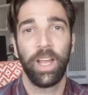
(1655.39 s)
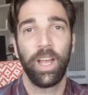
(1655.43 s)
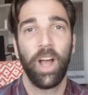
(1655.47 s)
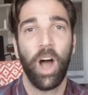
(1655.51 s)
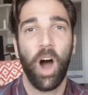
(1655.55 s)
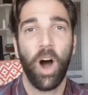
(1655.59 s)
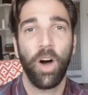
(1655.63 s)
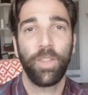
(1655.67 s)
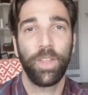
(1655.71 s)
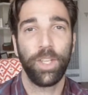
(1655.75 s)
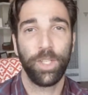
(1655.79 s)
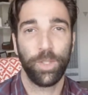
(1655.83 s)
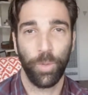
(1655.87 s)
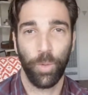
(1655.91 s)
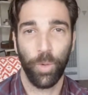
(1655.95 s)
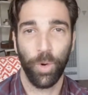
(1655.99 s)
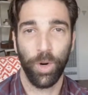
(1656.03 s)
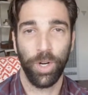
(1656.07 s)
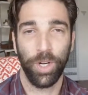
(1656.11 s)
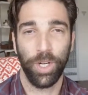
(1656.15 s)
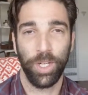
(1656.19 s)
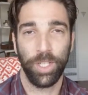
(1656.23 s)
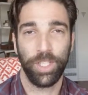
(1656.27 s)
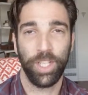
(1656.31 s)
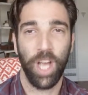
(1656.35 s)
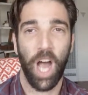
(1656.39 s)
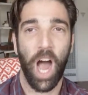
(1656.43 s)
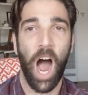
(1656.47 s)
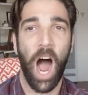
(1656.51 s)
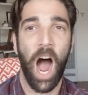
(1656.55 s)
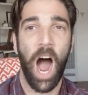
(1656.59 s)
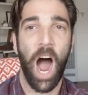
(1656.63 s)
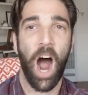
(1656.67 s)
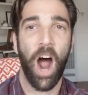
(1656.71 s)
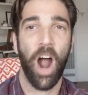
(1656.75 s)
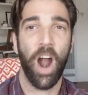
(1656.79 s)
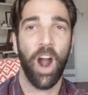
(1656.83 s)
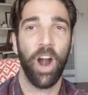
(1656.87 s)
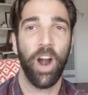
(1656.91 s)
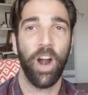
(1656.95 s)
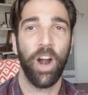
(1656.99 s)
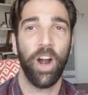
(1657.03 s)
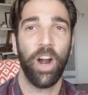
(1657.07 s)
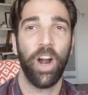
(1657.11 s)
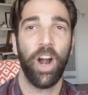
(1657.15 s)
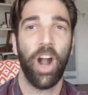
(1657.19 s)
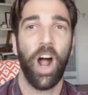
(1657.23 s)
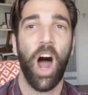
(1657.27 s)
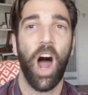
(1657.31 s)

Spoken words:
All these words are.